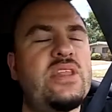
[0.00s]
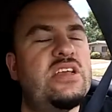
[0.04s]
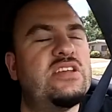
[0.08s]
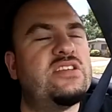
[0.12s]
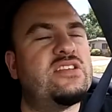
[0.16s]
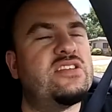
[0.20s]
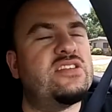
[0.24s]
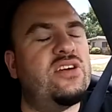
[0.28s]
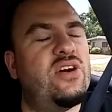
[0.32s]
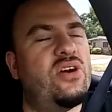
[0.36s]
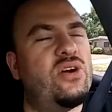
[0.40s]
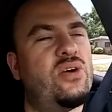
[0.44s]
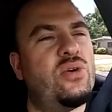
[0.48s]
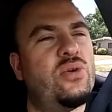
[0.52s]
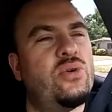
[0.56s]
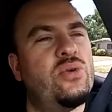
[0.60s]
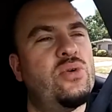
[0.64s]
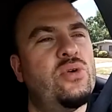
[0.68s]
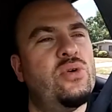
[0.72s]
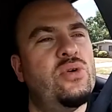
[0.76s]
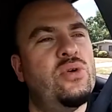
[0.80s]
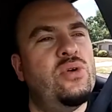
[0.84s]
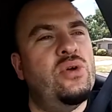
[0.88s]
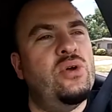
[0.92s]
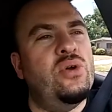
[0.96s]
So,
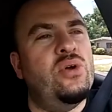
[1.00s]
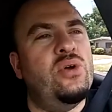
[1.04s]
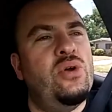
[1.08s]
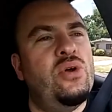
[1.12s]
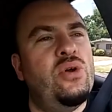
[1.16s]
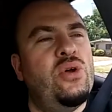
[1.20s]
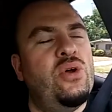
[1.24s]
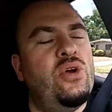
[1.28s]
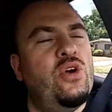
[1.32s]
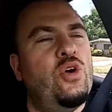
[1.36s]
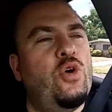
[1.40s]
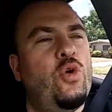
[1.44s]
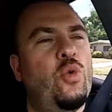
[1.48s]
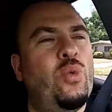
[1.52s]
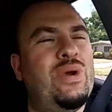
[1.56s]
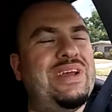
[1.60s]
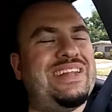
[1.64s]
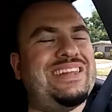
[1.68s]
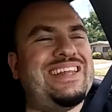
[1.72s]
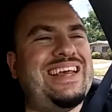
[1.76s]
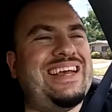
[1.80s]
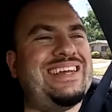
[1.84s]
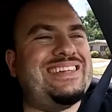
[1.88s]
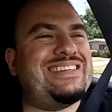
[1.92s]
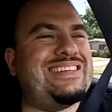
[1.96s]

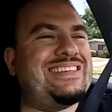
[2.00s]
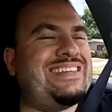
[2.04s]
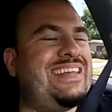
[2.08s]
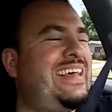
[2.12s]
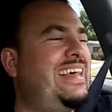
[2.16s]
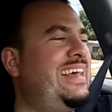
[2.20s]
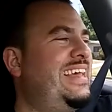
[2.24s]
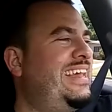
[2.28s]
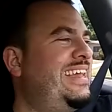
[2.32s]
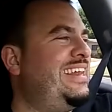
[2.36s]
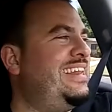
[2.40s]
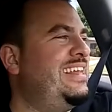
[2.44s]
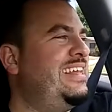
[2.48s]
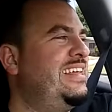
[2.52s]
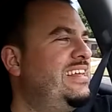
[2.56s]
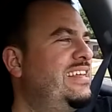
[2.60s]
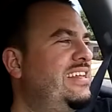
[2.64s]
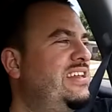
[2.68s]
with that said,